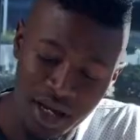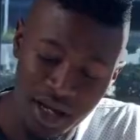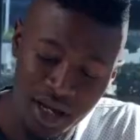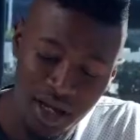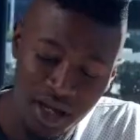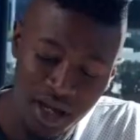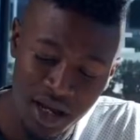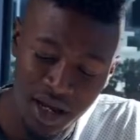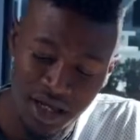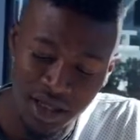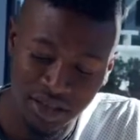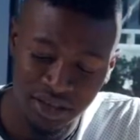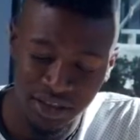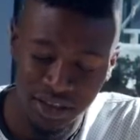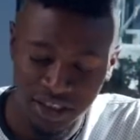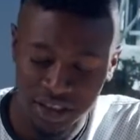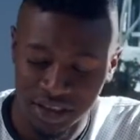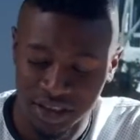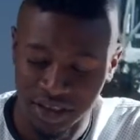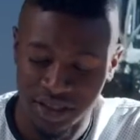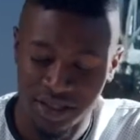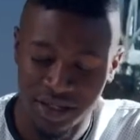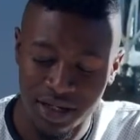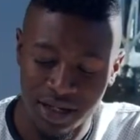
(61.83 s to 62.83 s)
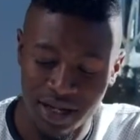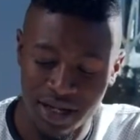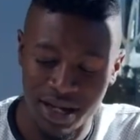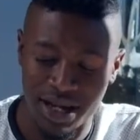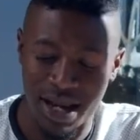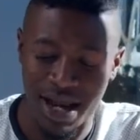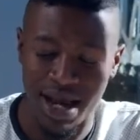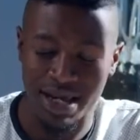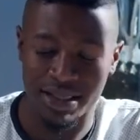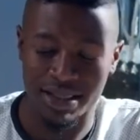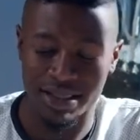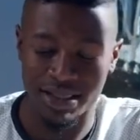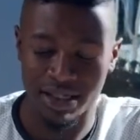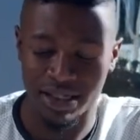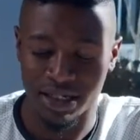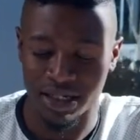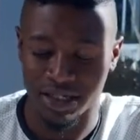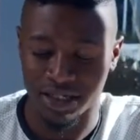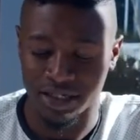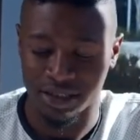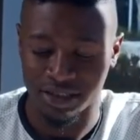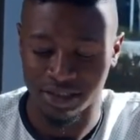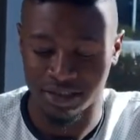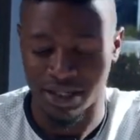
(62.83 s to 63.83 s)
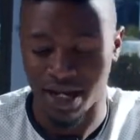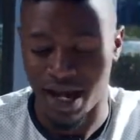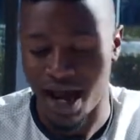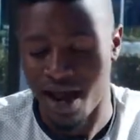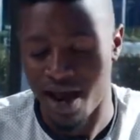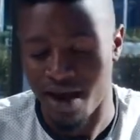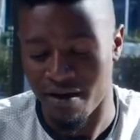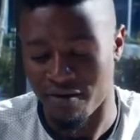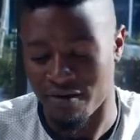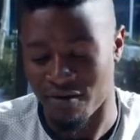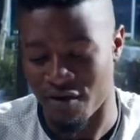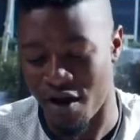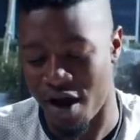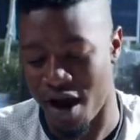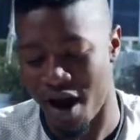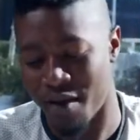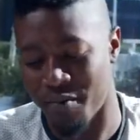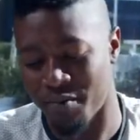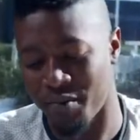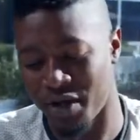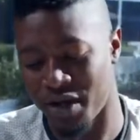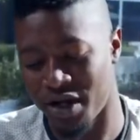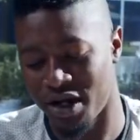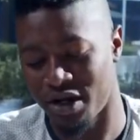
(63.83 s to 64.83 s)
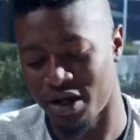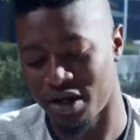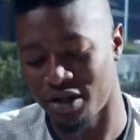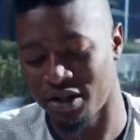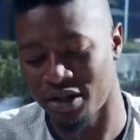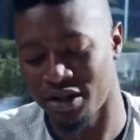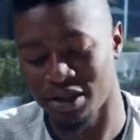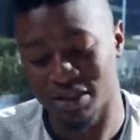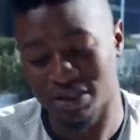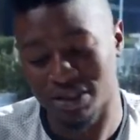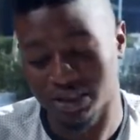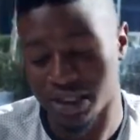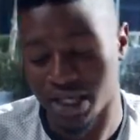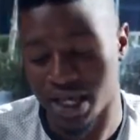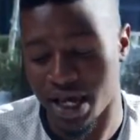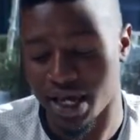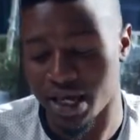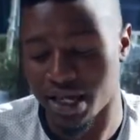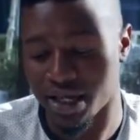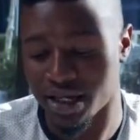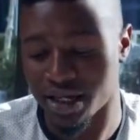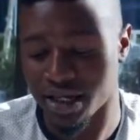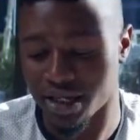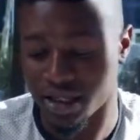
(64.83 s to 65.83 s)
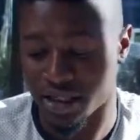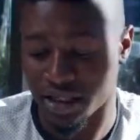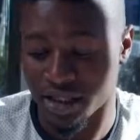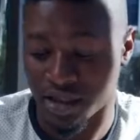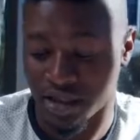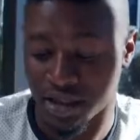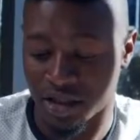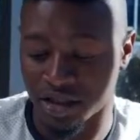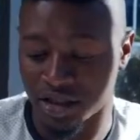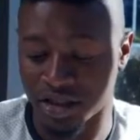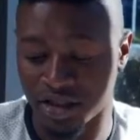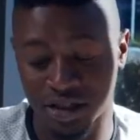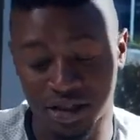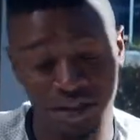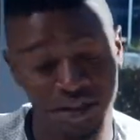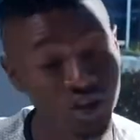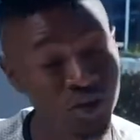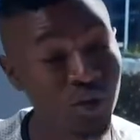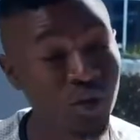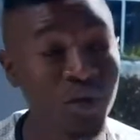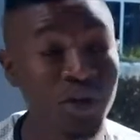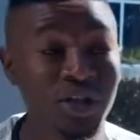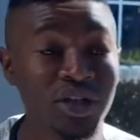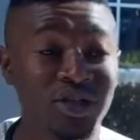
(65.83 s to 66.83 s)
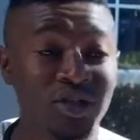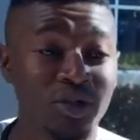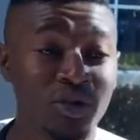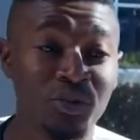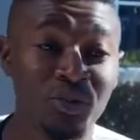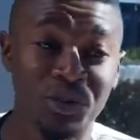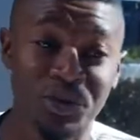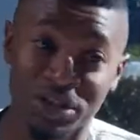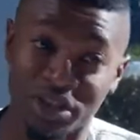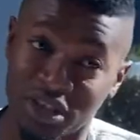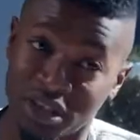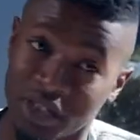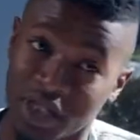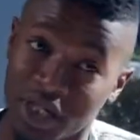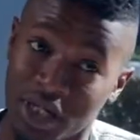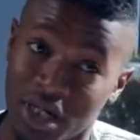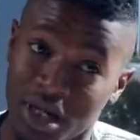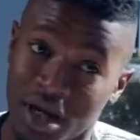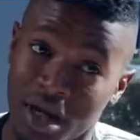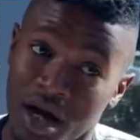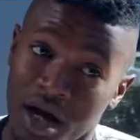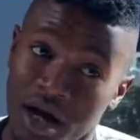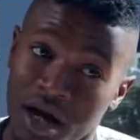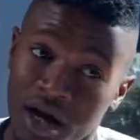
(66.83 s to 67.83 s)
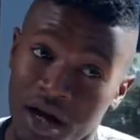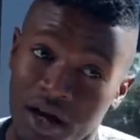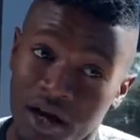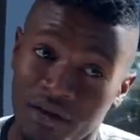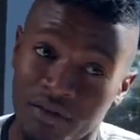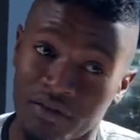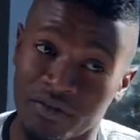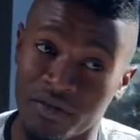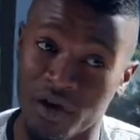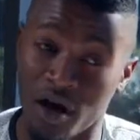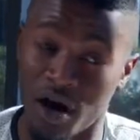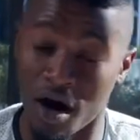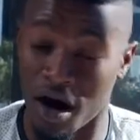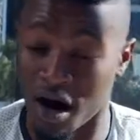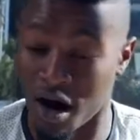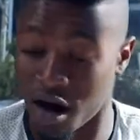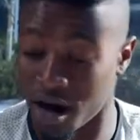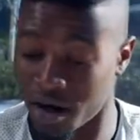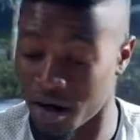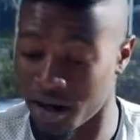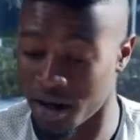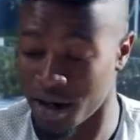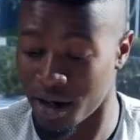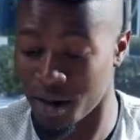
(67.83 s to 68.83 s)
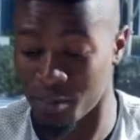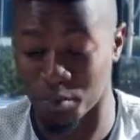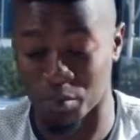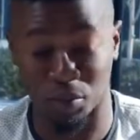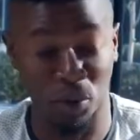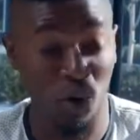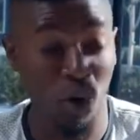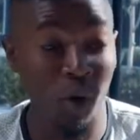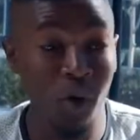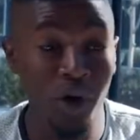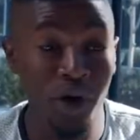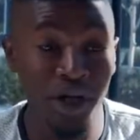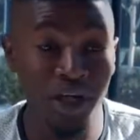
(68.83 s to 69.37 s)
Know-it-alls are like parrots. They can't separate fact from opinion and just recite what they've read to make themselves feel validated.